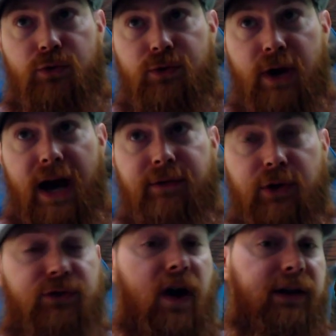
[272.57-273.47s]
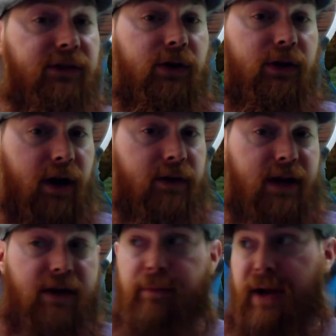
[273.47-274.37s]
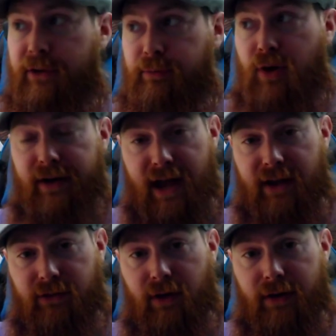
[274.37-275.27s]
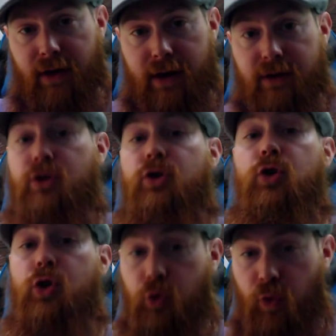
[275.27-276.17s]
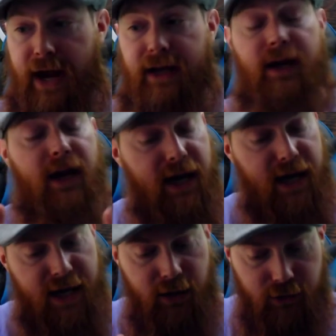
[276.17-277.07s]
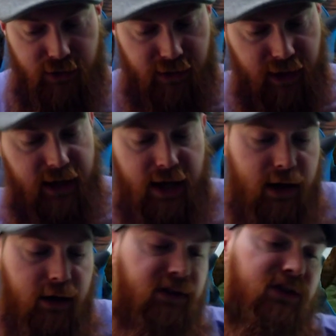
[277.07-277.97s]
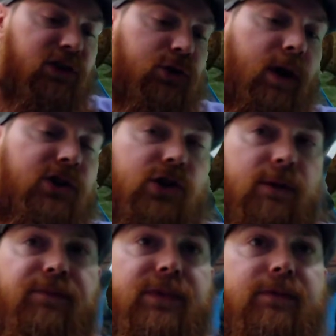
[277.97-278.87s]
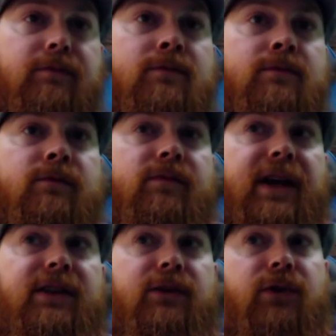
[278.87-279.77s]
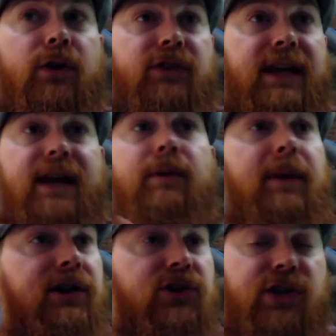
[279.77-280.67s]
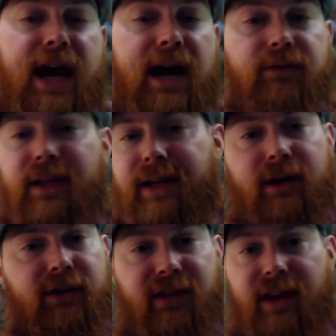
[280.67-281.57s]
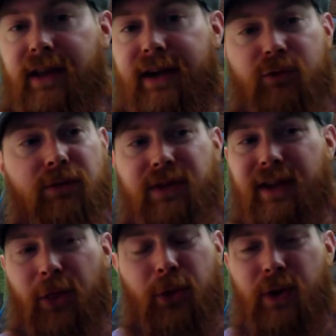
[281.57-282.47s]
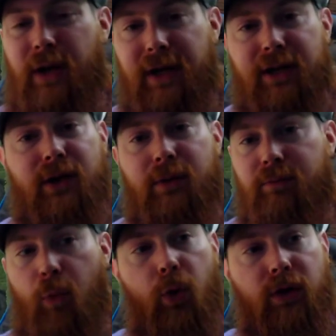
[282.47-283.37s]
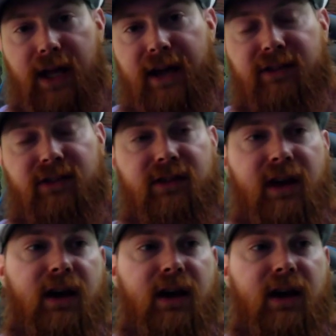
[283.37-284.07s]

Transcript: you have your VODs turned on. You have your past broadcast turned on. Great. Here's the thing. Here's the situation. In the first, and everybody should have like a, say like roughly a 3-minute or more or less